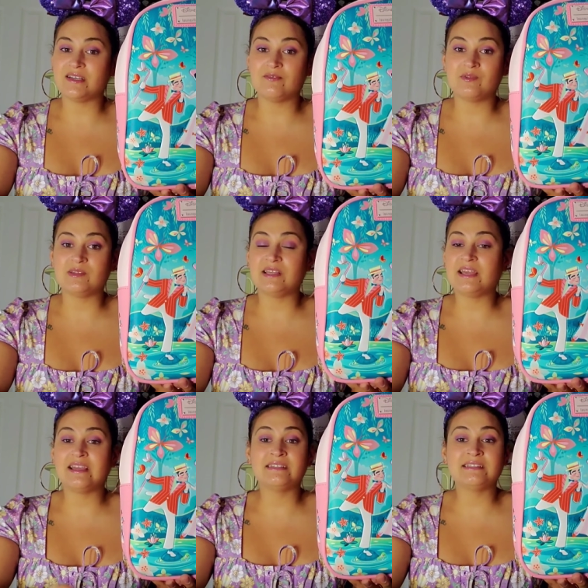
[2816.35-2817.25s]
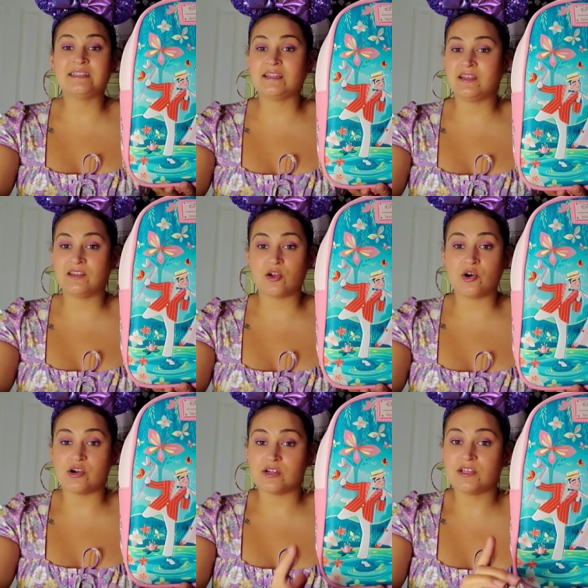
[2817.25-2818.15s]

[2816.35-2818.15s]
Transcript: it was instant in the cart.